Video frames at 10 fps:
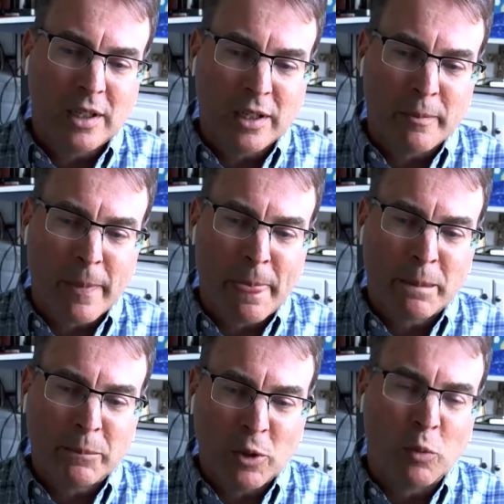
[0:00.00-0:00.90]
um,
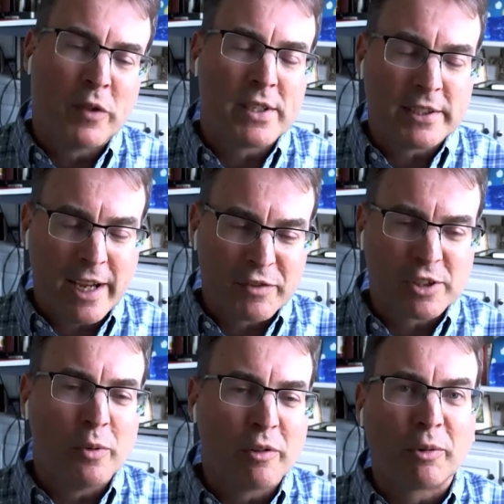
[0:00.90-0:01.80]
you know what the
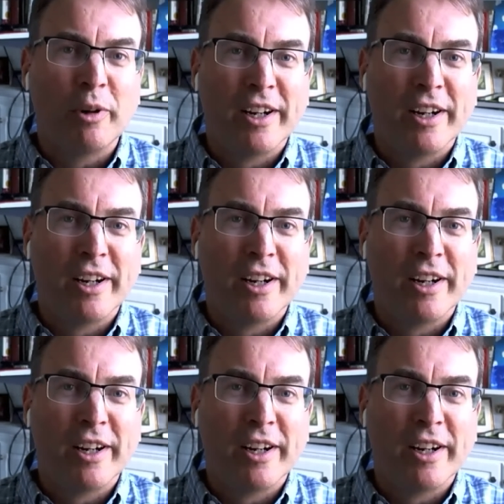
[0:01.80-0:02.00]
staff's going